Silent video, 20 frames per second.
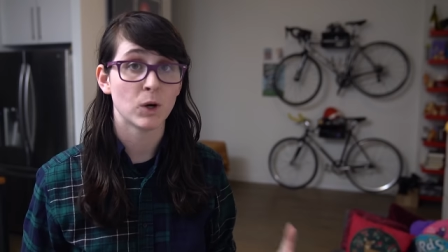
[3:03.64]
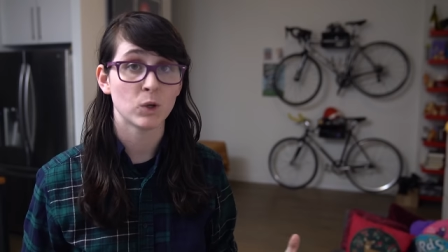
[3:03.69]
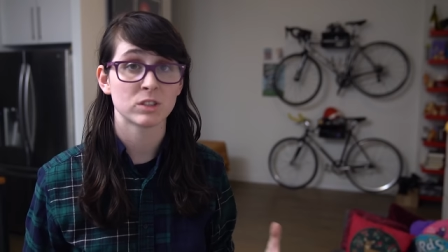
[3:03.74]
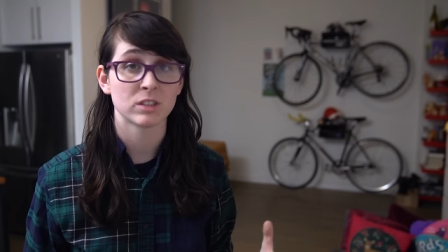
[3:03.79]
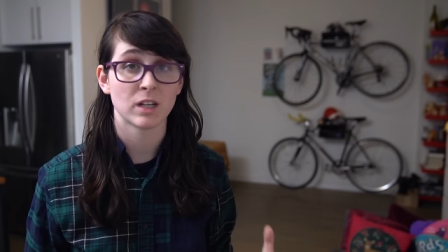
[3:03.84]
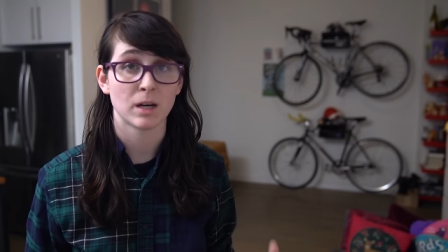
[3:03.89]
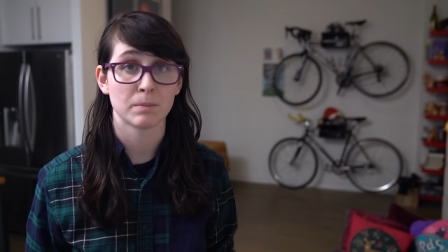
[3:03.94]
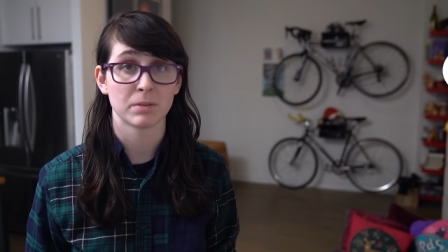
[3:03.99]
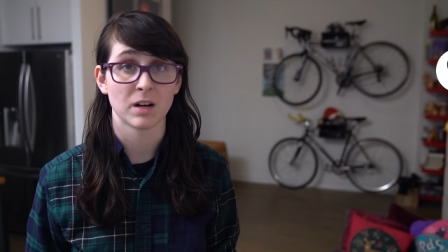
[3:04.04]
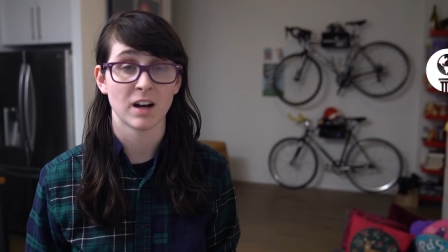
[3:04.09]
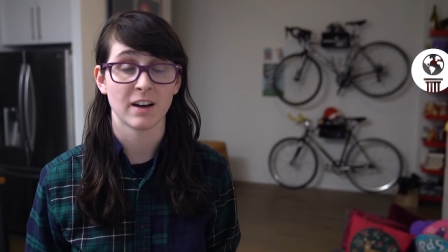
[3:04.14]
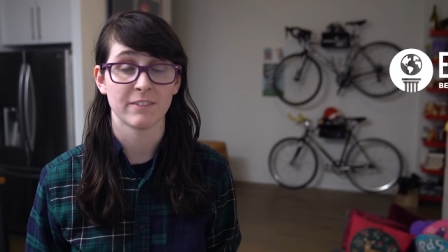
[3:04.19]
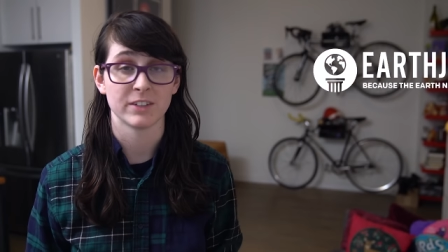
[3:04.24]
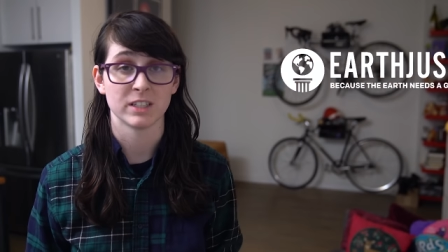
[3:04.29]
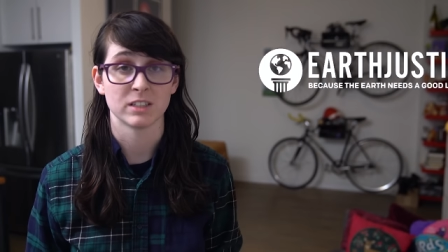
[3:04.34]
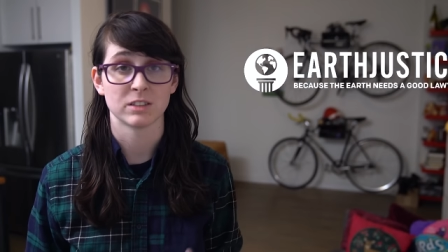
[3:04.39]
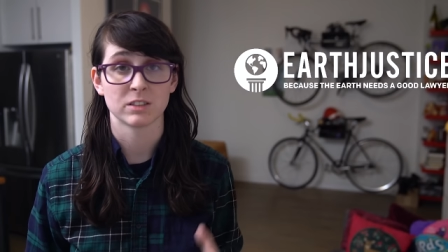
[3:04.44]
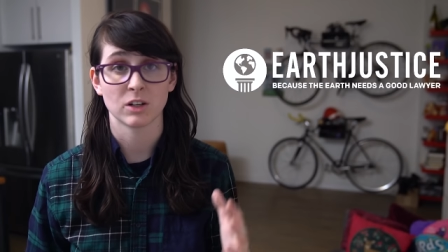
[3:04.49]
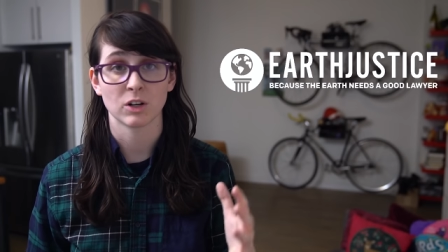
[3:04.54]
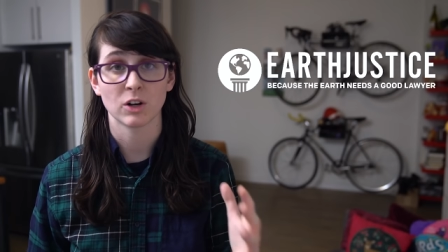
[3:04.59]
most
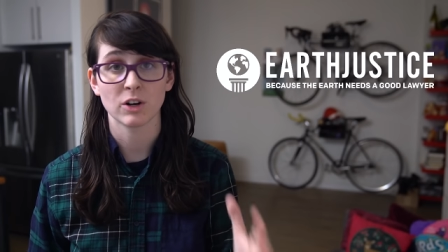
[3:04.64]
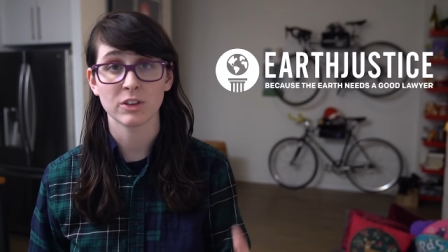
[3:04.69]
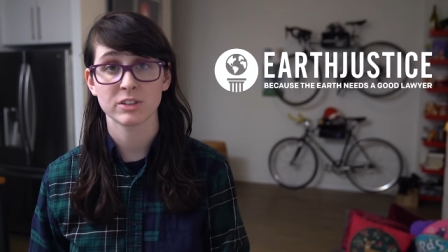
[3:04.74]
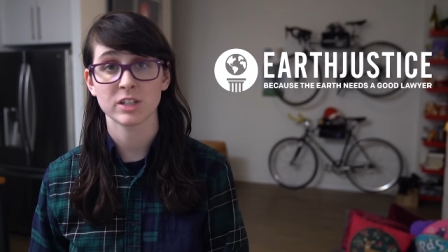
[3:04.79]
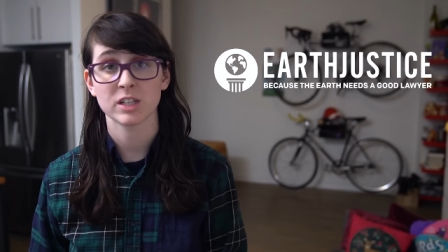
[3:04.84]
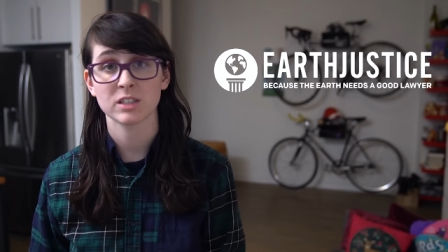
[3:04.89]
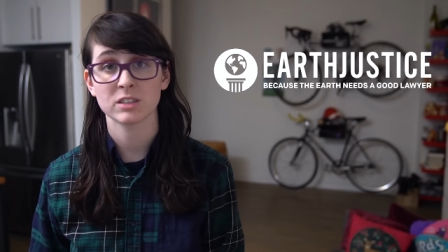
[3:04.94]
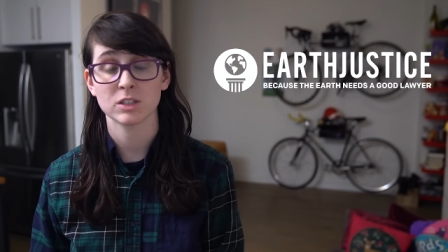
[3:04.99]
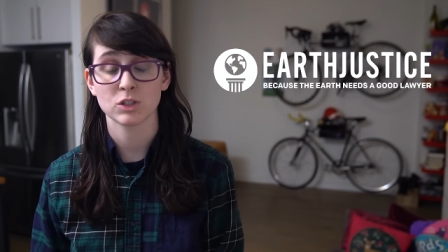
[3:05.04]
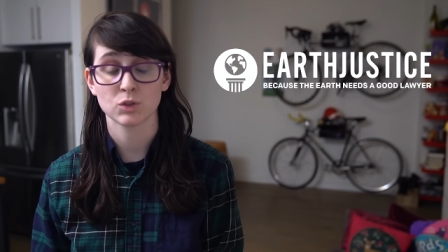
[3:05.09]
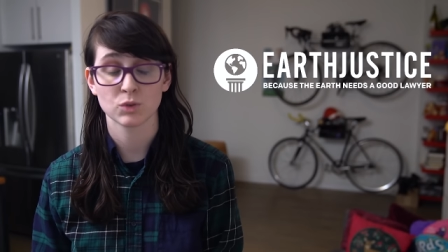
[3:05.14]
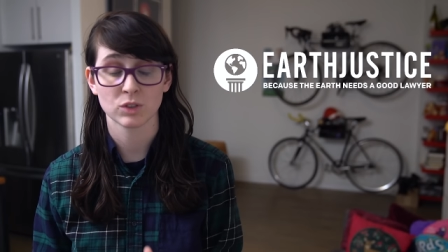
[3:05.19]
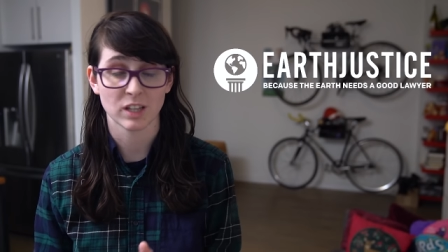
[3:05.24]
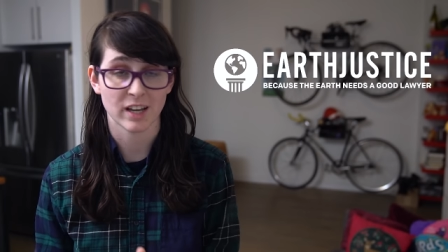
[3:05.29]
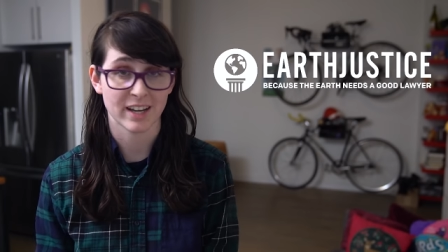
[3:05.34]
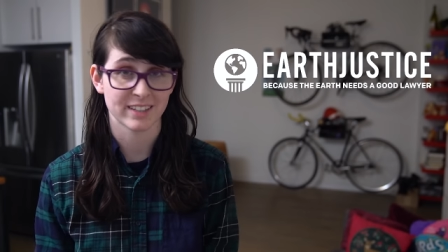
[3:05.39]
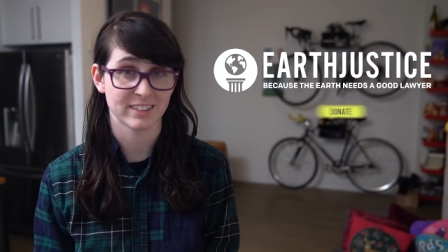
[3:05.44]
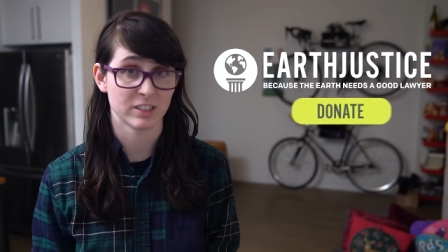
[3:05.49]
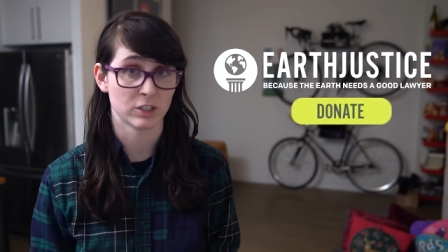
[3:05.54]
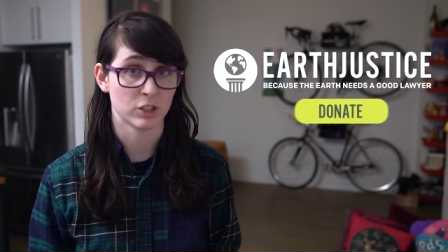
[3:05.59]
nonprofits, Earth Justice
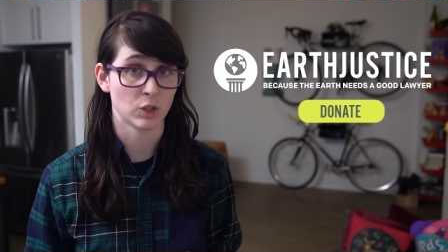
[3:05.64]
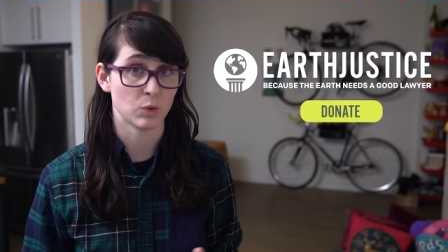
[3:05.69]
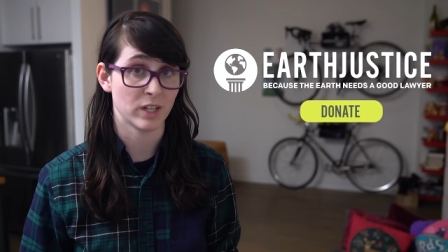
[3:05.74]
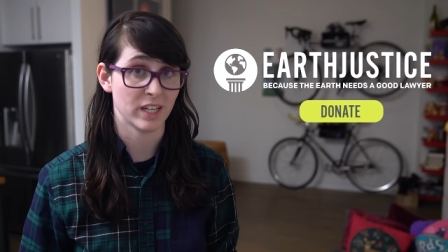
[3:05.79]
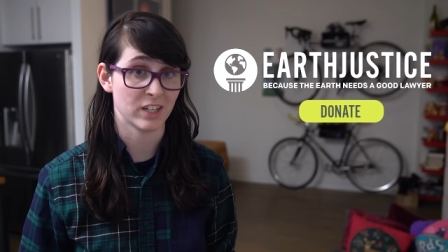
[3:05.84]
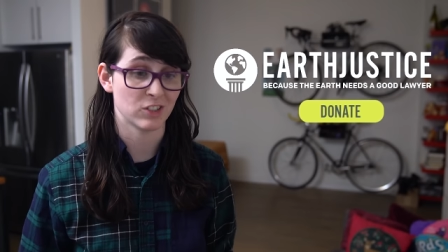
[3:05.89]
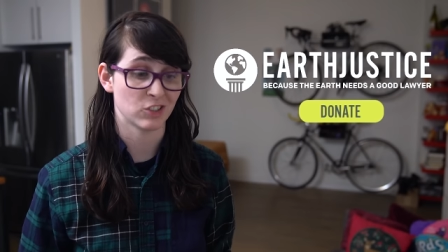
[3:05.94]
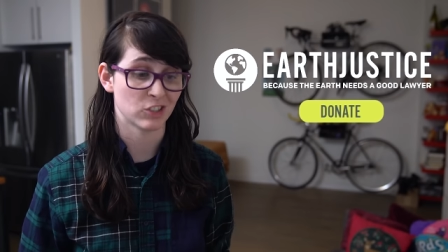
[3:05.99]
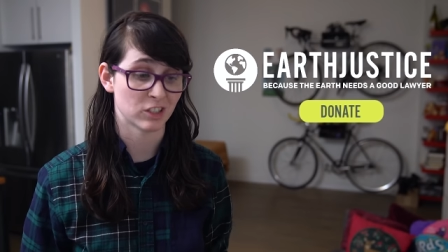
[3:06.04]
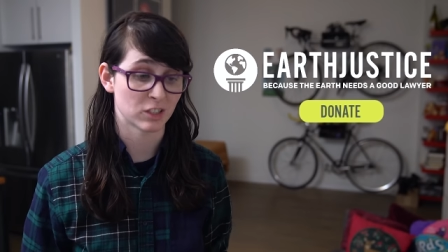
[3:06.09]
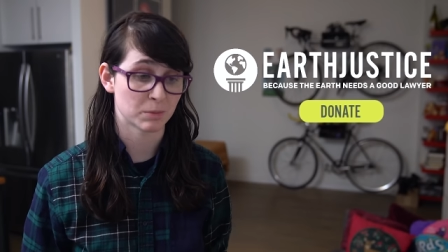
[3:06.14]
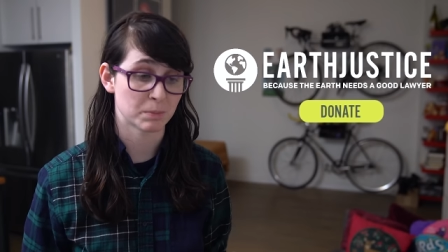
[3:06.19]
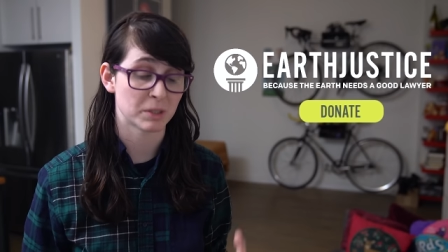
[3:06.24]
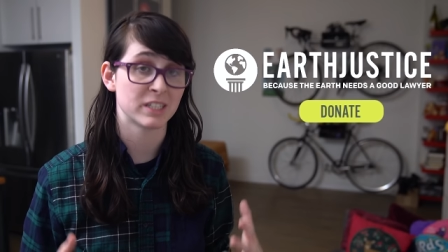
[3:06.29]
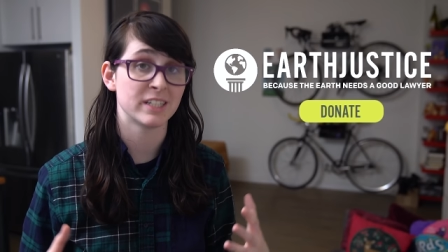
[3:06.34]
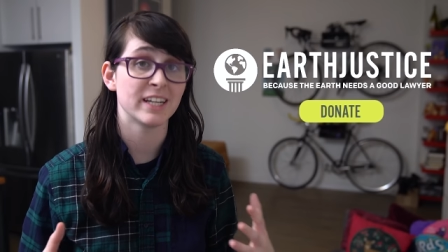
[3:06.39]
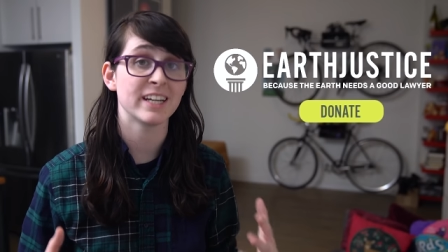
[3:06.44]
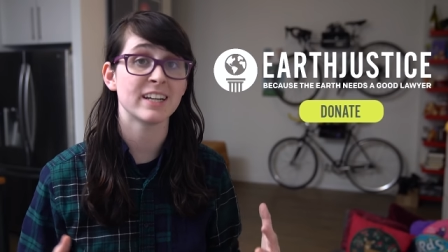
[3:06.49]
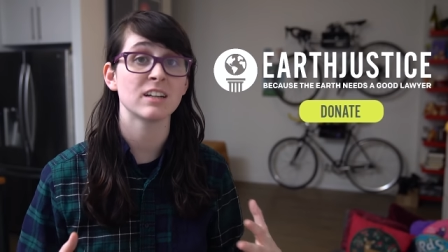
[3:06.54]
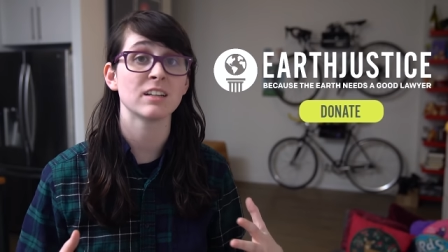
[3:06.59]
relies on donations,
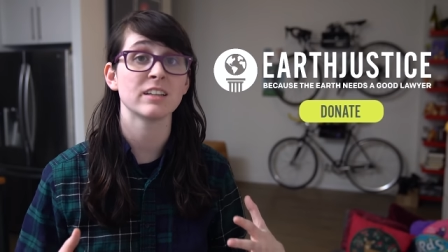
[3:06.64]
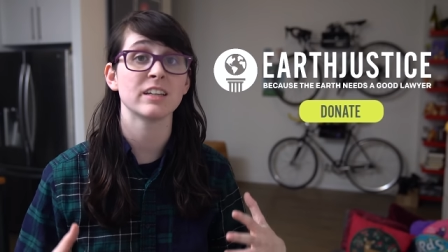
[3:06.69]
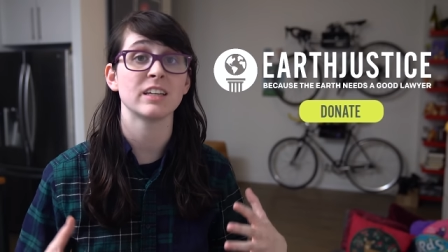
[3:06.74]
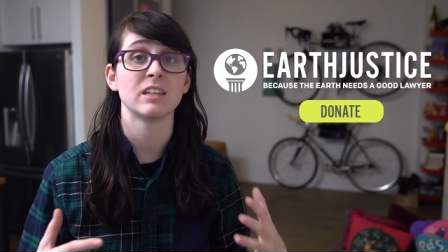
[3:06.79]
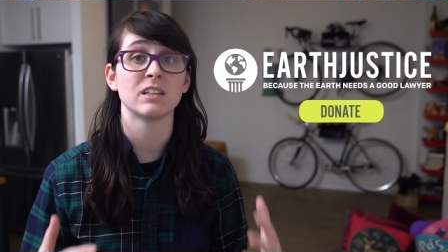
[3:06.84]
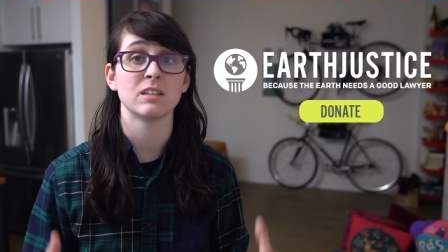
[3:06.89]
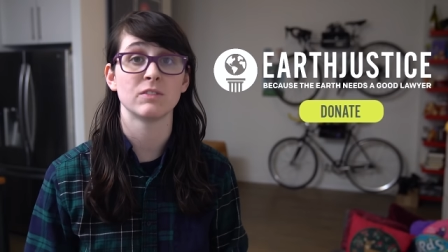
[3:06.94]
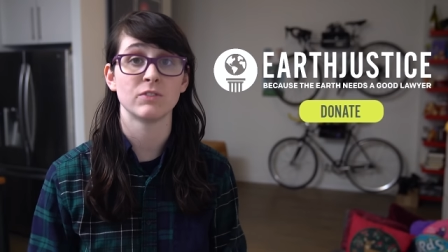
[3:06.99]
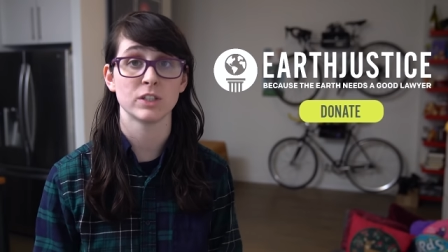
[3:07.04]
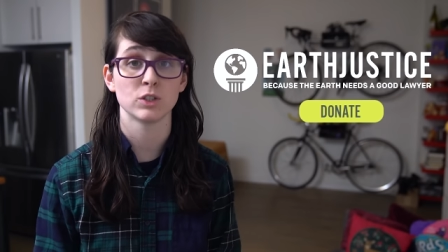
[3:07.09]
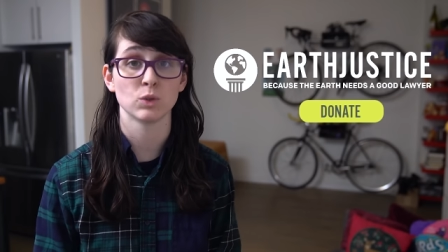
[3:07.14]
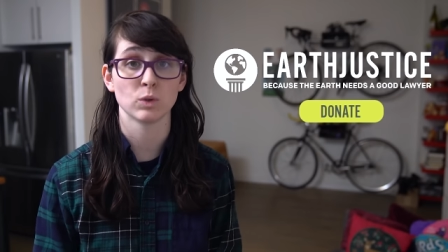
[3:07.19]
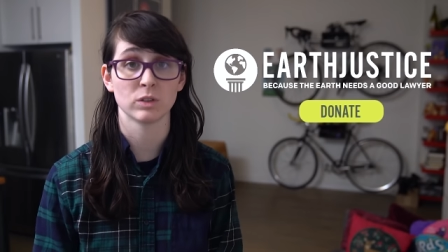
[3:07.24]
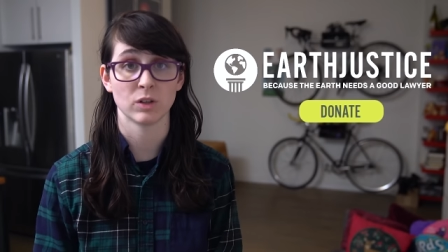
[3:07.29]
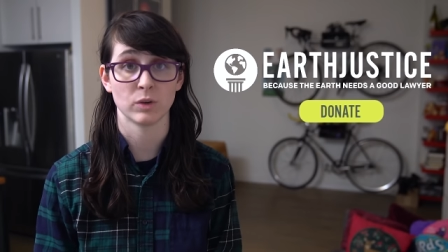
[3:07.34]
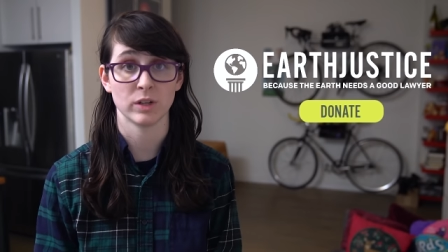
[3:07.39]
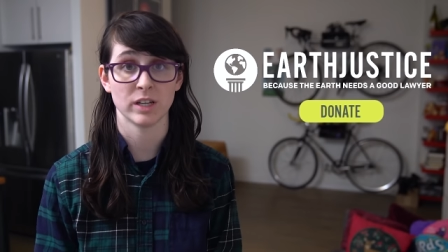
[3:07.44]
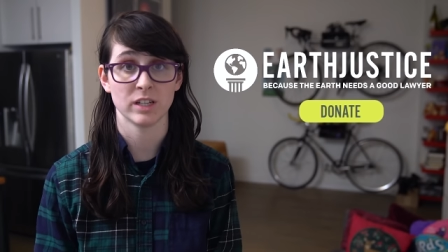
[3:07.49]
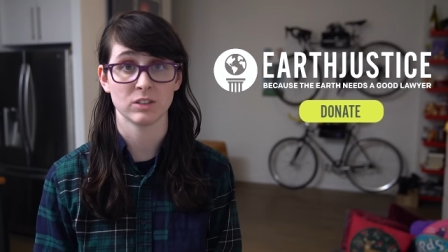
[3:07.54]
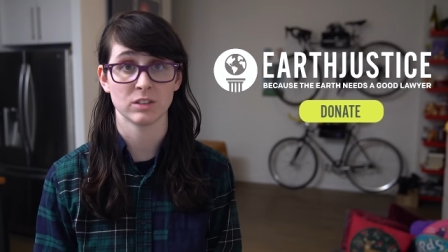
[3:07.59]
particularly individual
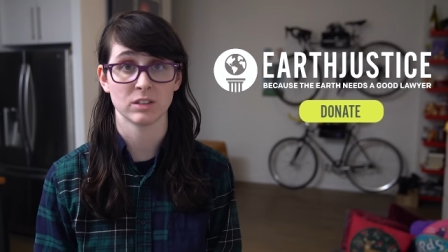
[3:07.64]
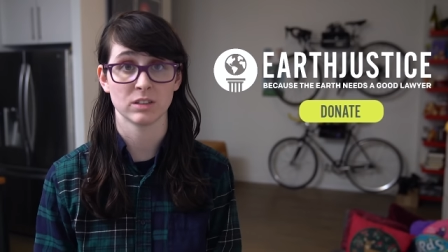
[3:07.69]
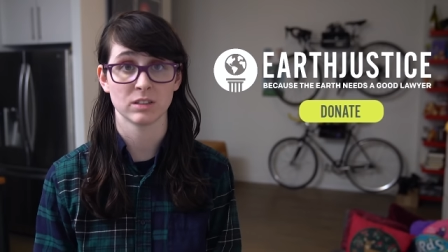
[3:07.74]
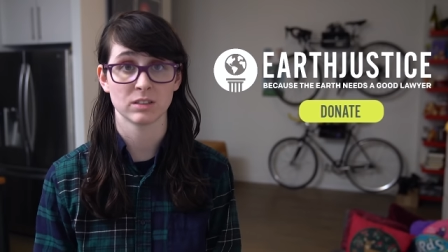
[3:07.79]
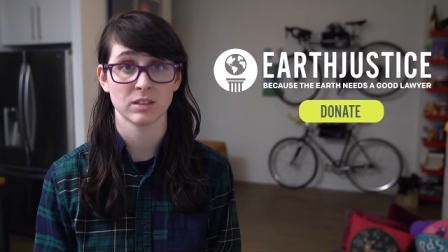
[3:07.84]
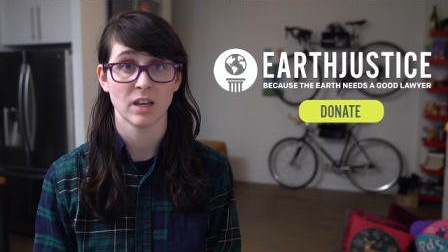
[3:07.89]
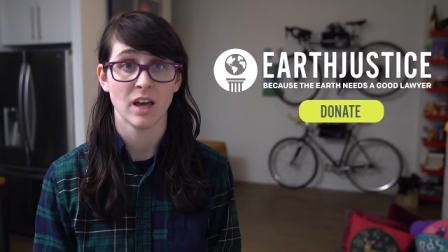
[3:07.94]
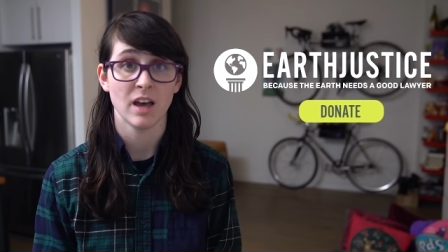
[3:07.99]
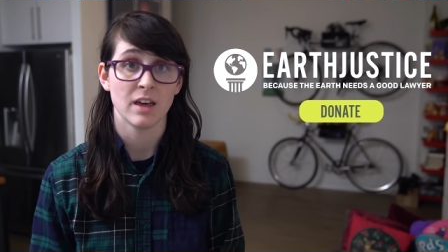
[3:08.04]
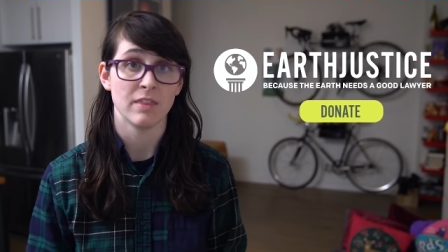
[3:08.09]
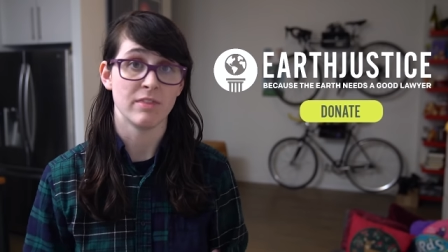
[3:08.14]
donations.